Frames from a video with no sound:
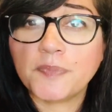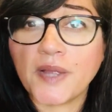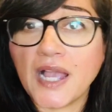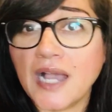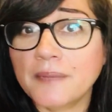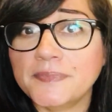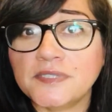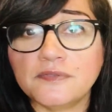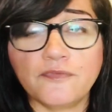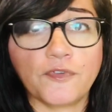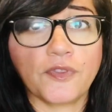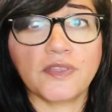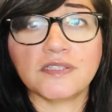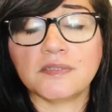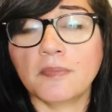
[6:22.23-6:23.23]
perhaps for
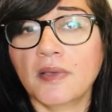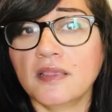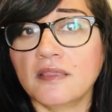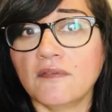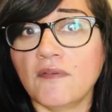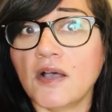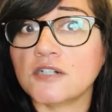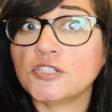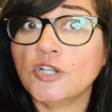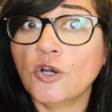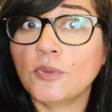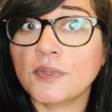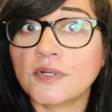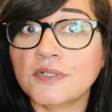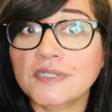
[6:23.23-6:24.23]
this month of
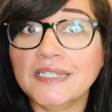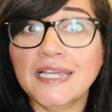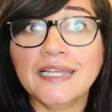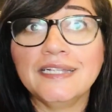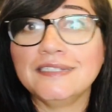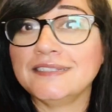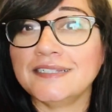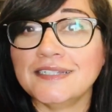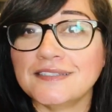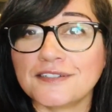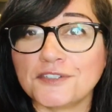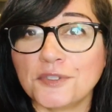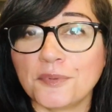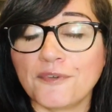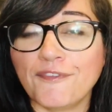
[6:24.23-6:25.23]
October, yay, today's
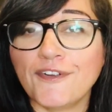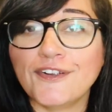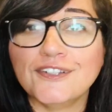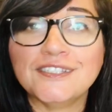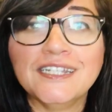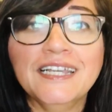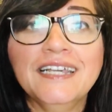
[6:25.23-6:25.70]
October 1st,